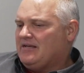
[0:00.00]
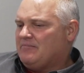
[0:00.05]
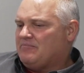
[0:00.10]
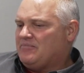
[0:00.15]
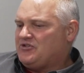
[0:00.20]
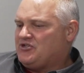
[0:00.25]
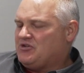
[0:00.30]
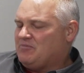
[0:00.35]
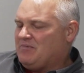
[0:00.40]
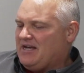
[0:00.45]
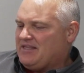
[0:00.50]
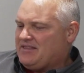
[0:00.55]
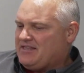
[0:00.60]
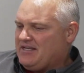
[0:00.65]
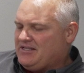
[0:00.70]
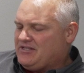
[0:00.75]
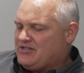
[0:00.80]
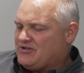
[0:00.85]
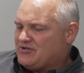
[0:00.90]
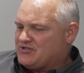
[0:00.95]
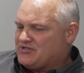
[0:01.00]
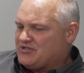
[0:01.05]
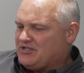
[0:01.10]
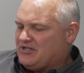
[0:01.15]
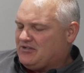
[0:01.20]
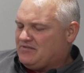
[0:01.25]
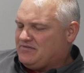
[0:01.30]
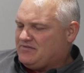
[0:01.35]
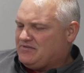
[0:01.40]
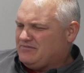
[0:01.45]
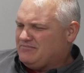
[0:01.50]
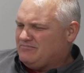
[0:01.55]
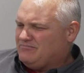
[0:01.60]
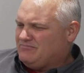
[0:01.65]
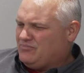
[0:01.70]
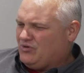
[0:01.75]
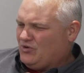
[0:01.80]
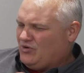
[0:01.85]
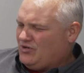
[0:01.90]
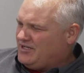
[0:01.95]
But you might think to yourself,
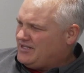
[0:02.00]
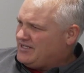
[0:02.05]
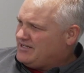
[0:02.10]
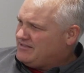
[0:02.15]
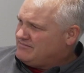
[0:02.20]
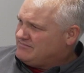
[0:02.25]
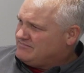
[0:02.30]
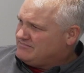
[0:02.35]
boy,